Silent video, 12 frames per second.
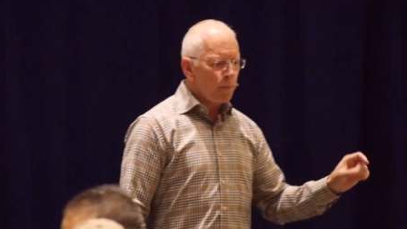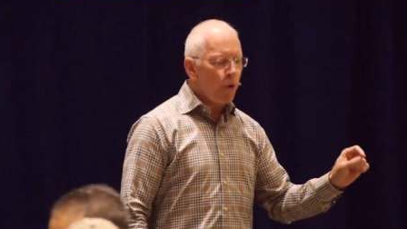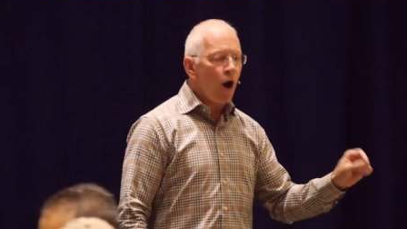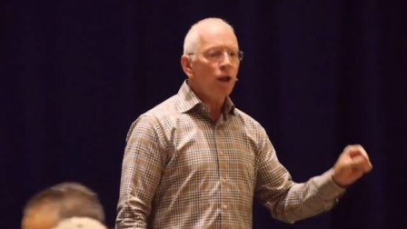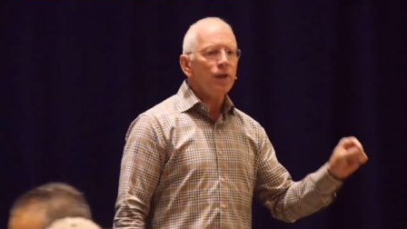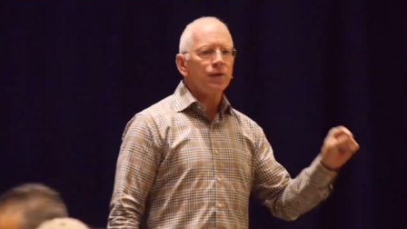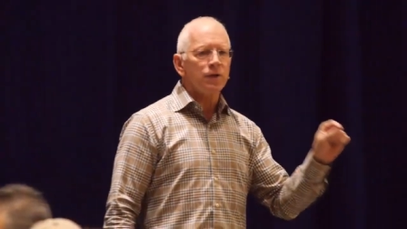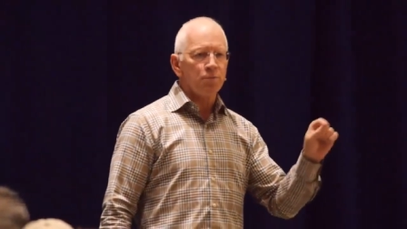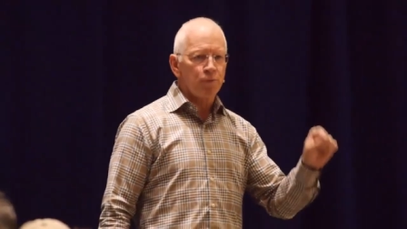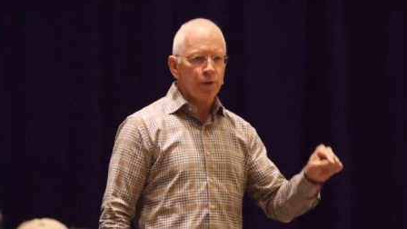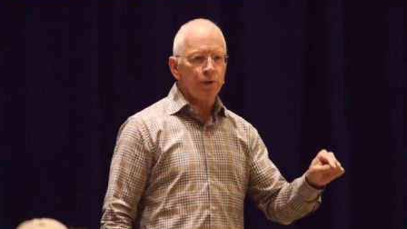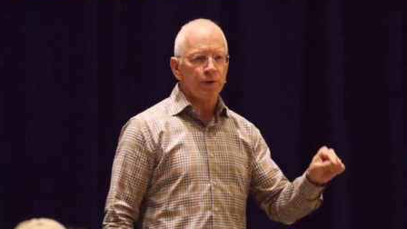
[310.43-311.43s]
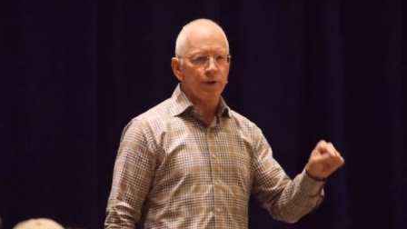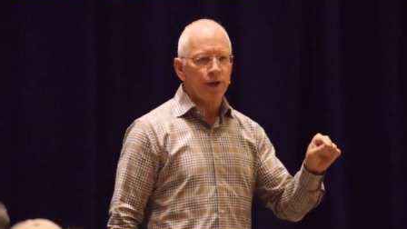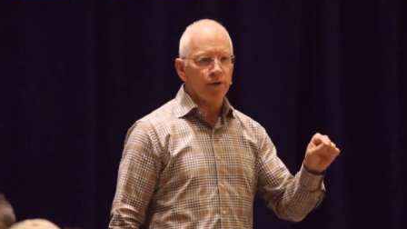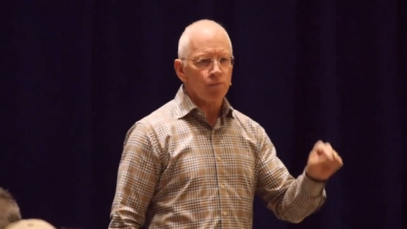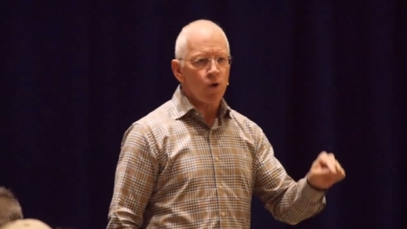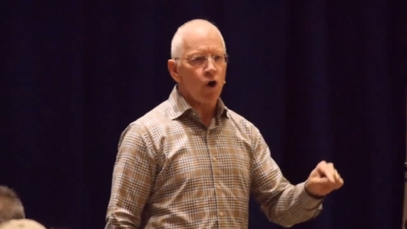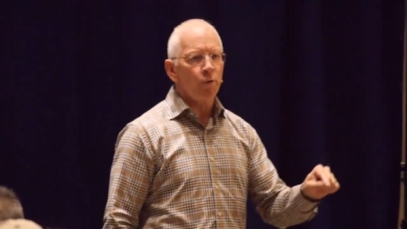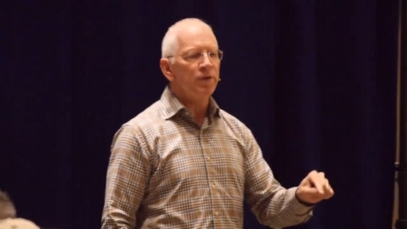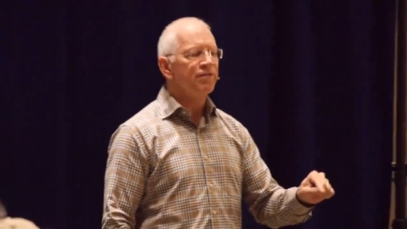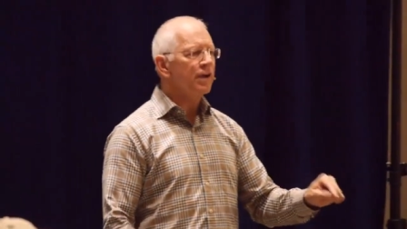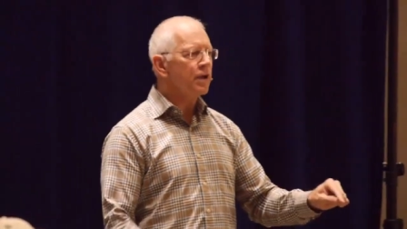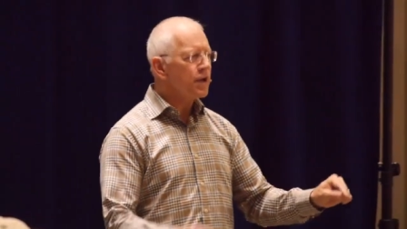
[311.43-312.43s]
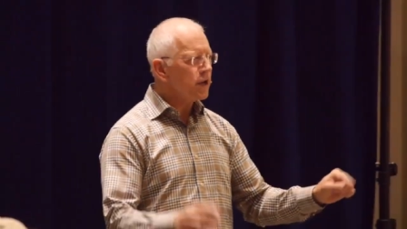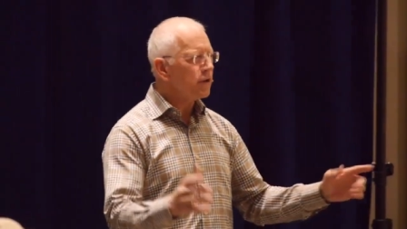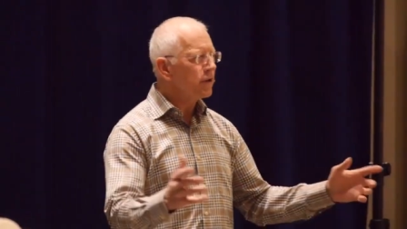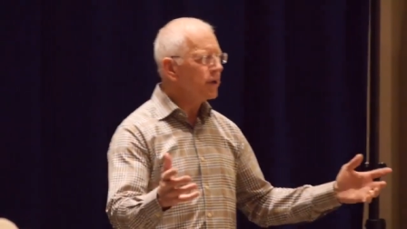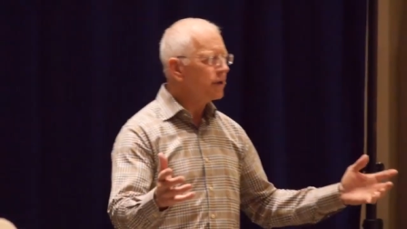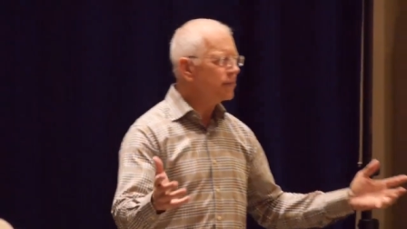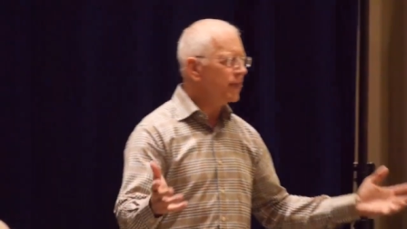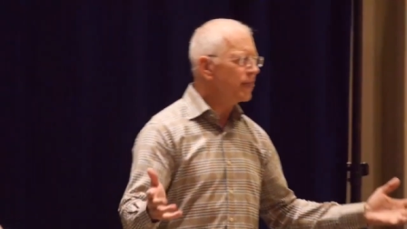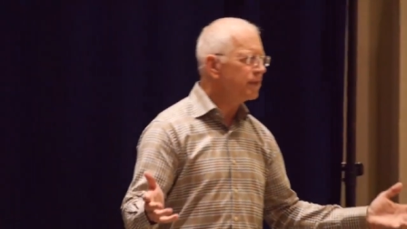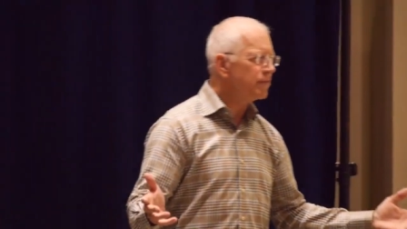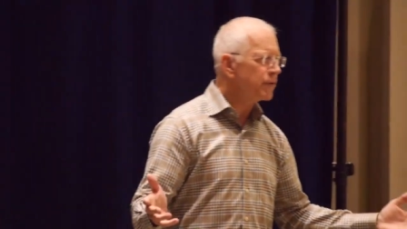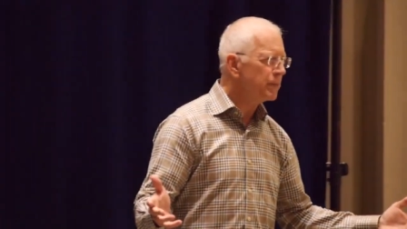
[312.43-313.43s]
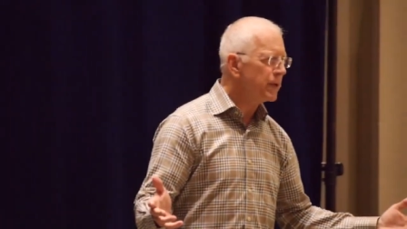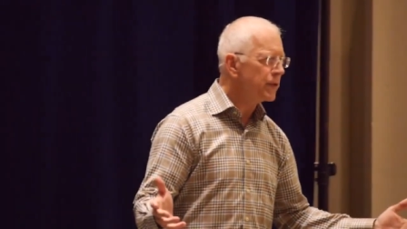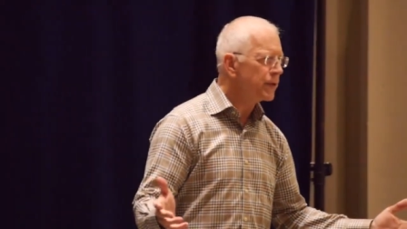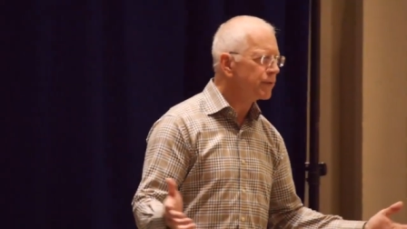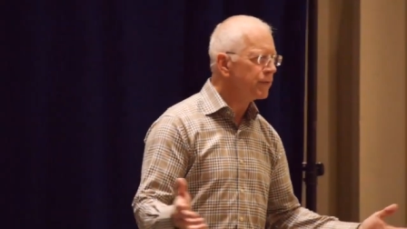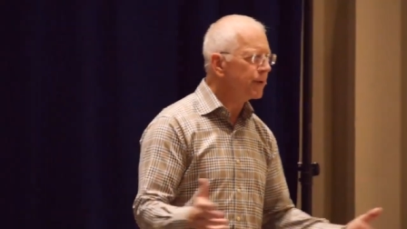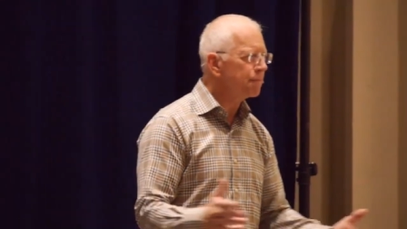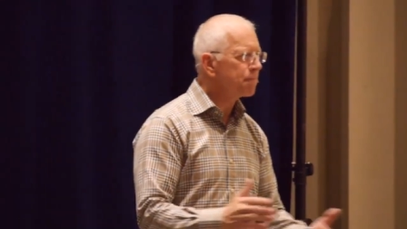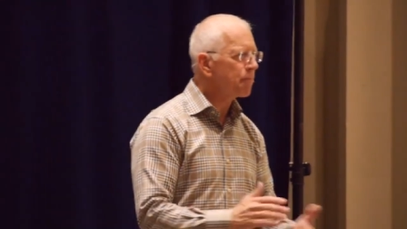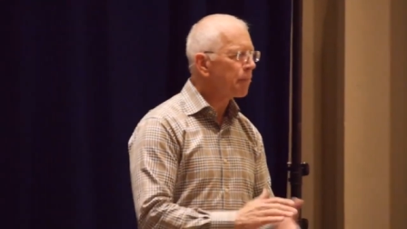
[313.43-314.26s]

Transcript: Paul is in prison in Rome and very near the end of his ministry.